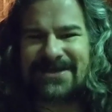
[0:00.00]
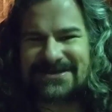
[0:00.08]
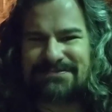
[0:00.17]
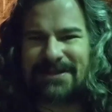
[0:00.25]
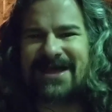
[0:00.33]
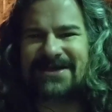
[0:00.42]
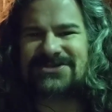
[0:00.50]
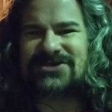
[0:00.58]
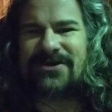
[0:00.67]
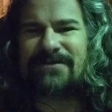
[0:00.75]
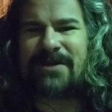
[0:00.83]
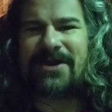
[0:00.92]
something that's playing
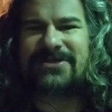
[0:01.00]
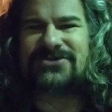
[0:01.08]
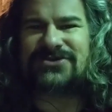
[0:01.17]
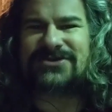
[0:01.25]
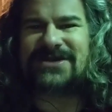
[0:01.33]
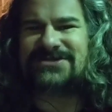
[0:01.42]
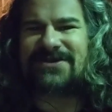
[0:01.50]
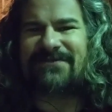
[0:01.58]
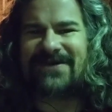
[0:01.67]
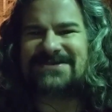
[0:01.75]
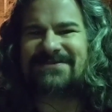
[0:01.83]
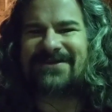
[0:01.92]
sort of part of the traditional
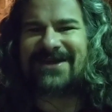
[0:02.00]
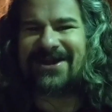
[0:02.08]
festival